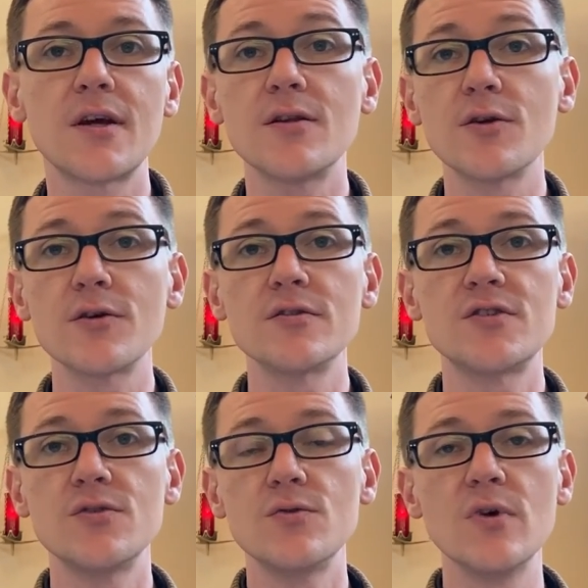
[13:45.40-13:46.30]
and learn
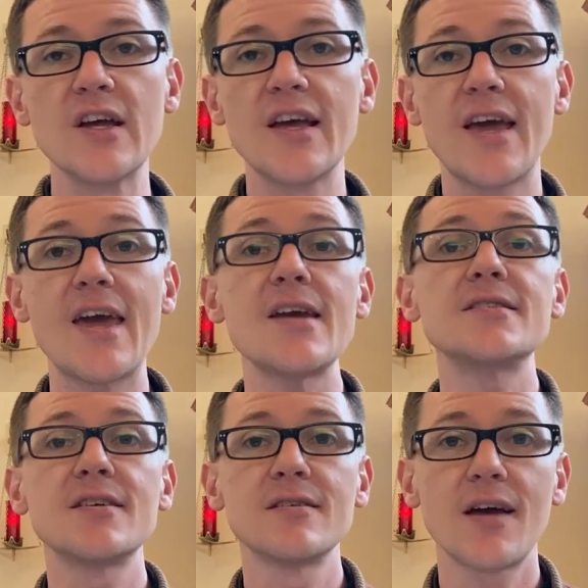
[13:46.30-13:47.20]
to
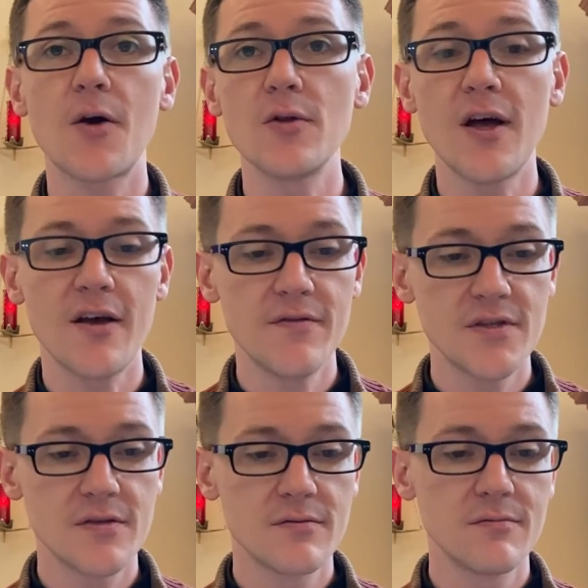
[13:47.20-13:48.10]
hate our
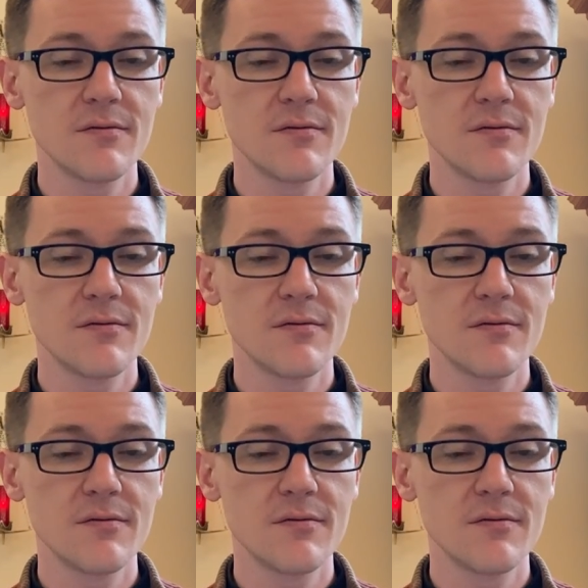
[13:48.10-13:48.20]
lives.